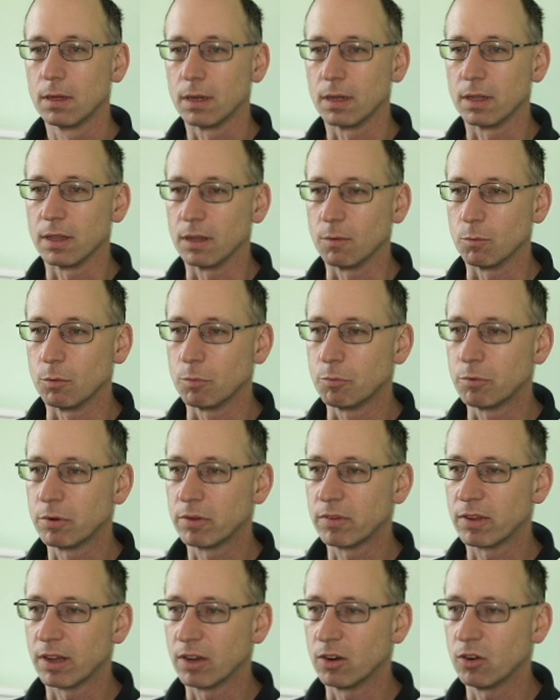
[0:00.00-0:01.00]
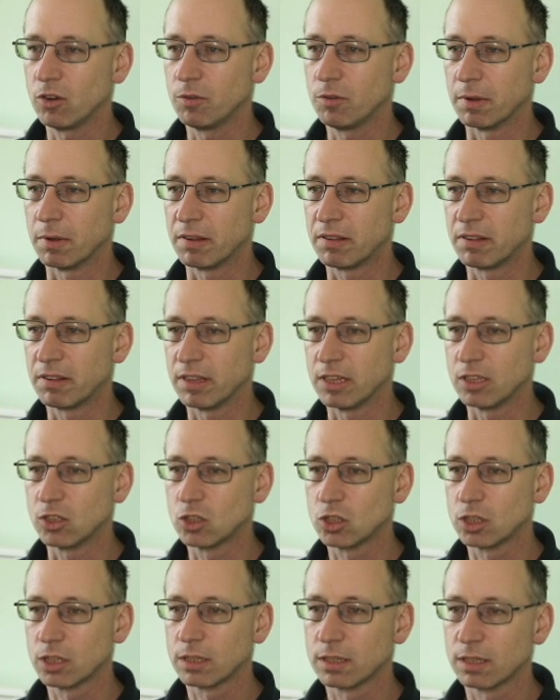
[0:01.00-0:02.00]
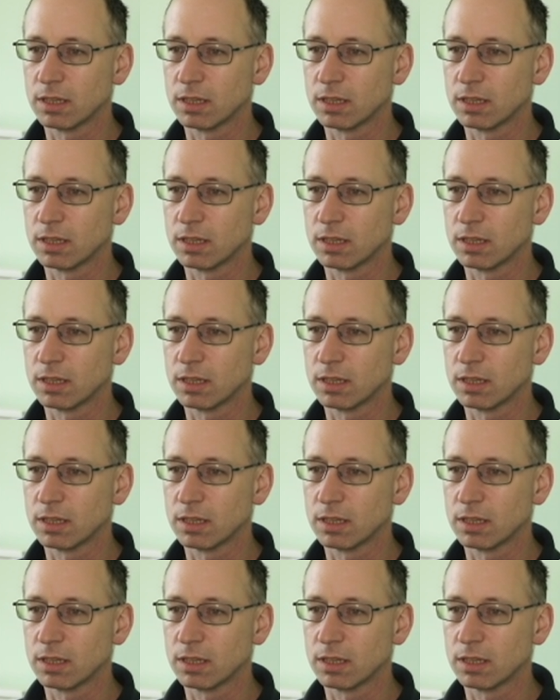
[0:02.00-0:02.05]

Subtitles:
And then we'll print out a new message.